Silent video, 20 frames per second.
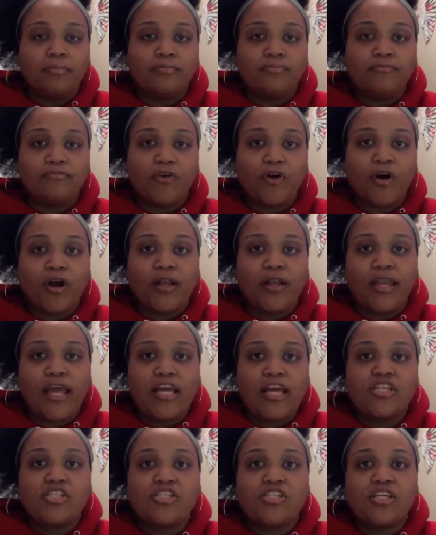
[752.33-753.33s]
for our
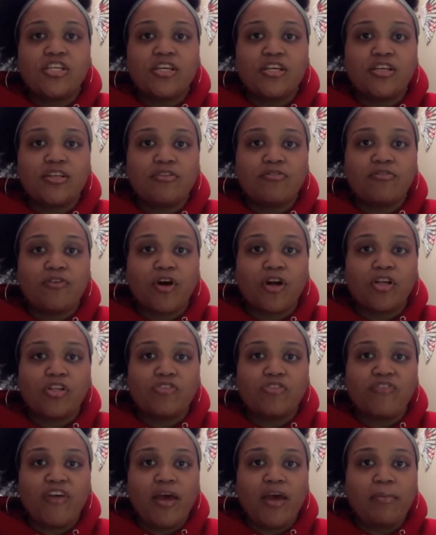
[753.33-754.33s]
nation, for our
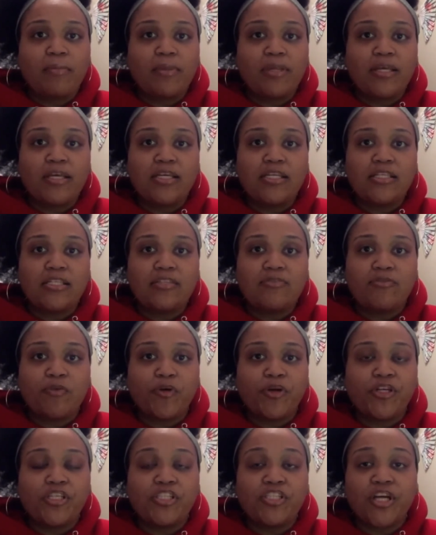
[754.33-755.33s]
families, for
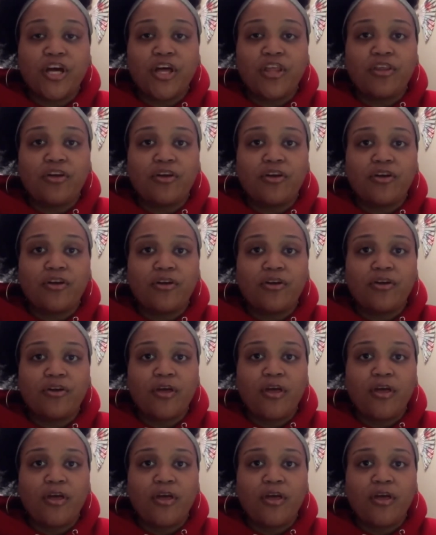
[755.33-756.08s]
each other,